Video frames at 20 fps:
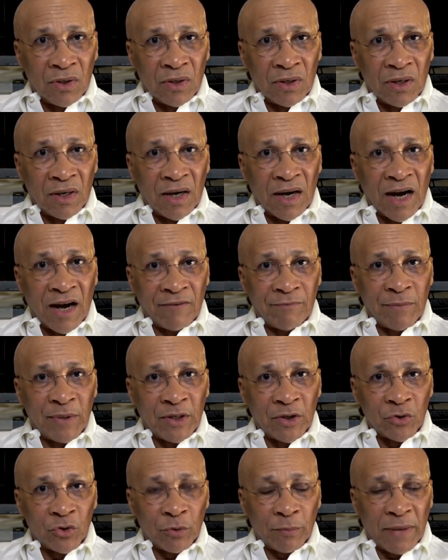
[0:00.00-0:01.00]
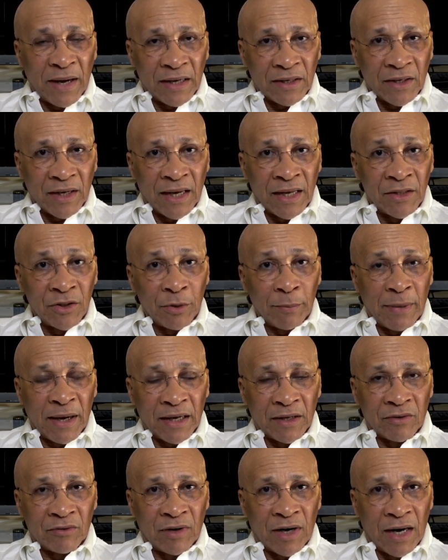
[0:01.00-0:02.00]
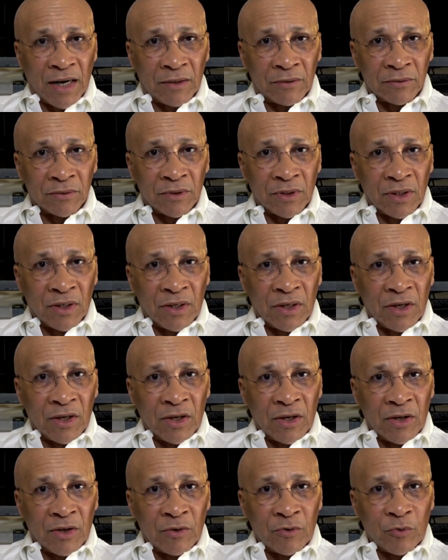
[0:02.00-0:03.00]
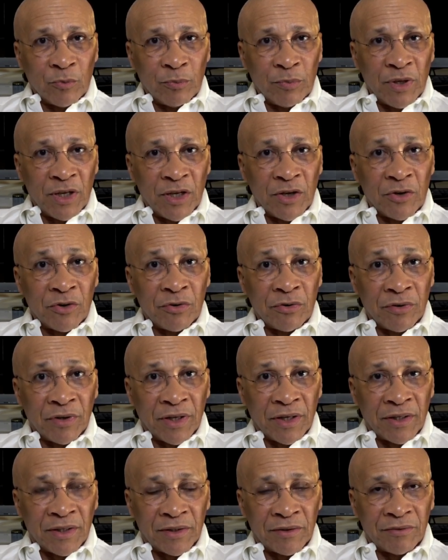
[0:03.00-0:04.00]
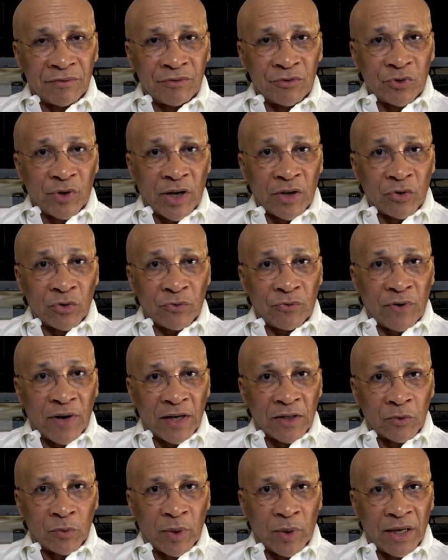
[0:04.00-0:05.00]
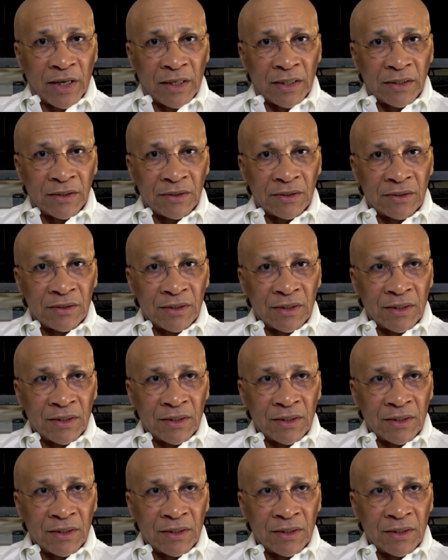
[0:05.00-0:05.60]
have been in the background, being creative, trying to find ways.